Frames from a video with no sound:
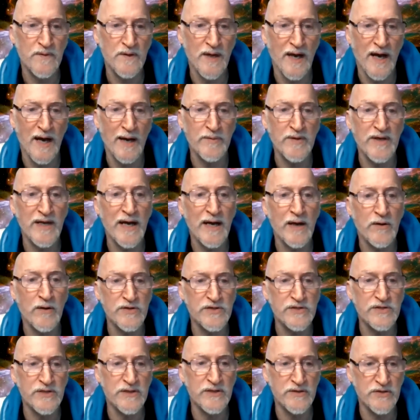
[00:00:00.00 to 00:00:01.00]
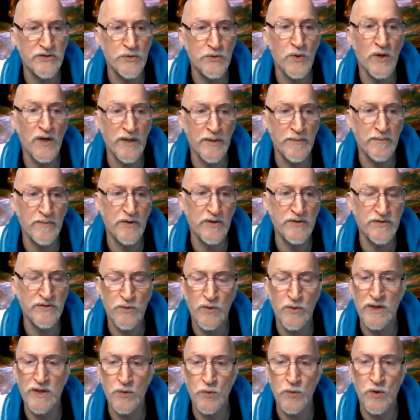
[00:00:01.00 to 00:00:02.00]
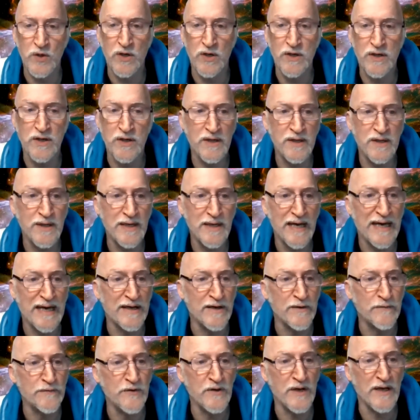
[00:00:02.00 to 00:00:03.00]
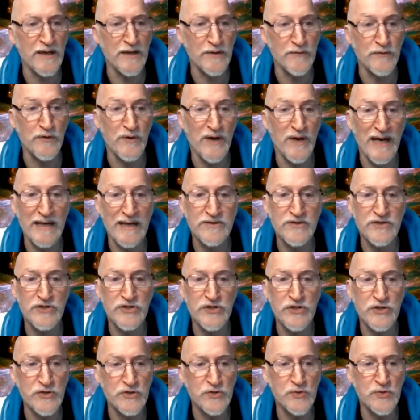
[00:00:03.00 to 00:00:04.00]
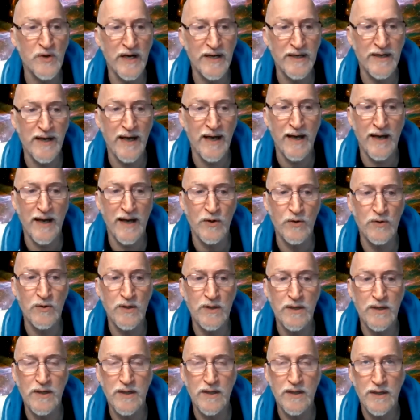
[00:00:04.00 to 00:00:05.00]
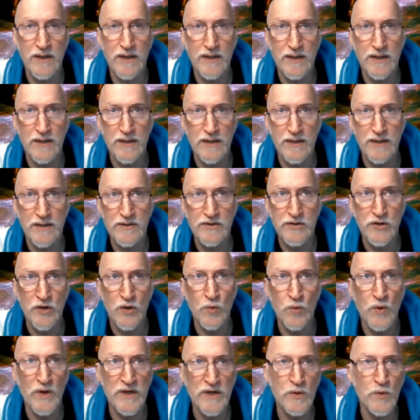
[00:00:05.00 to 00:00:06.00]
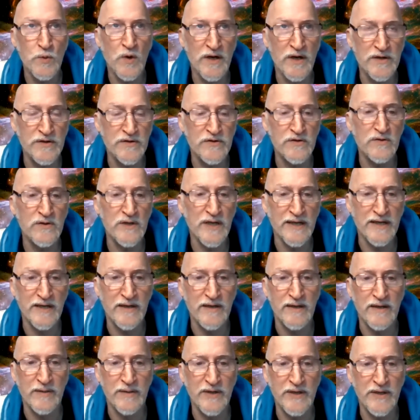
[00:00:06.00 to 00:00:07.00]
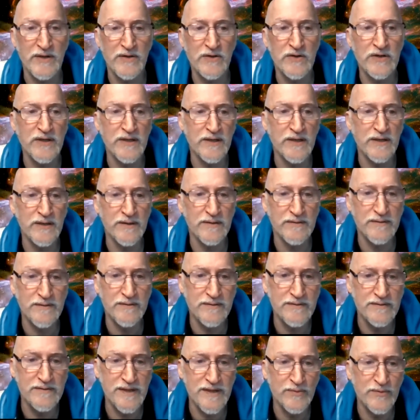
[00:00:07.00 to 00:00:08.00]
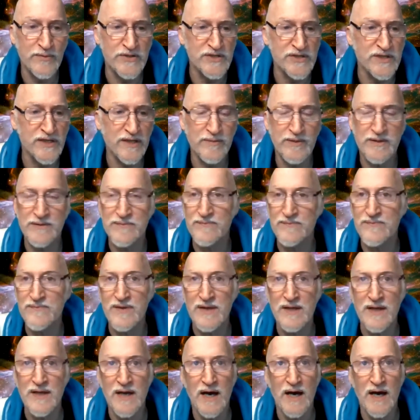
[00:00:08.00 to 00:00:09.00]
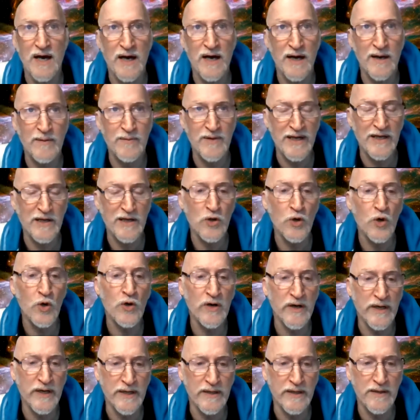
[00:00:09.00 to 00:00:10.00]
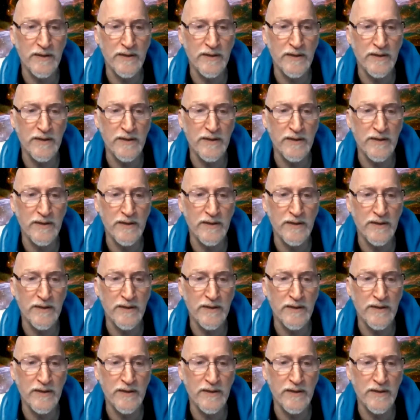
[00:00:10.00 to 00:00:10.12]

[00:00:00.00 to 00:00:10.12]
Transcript: How many hours do you want to do you want to work? And if you and if you had to choose right now, you know, what do you want to do? Like, I mean, looking at someone just came in, um, like Lori.